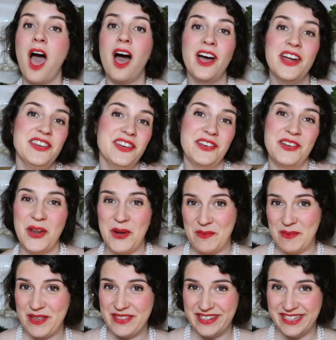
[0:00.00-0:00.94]
I didn't know
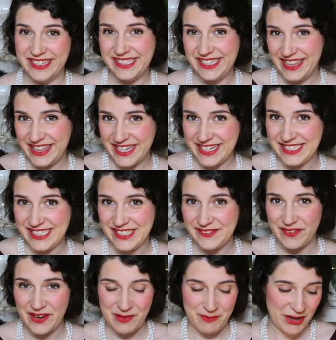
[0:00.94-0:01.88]
about the
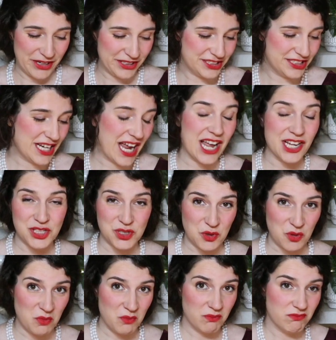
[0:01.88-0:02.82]
1930s very much at
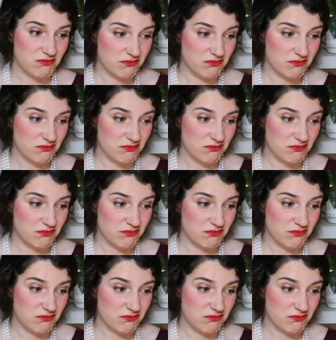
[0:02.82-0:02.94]
all.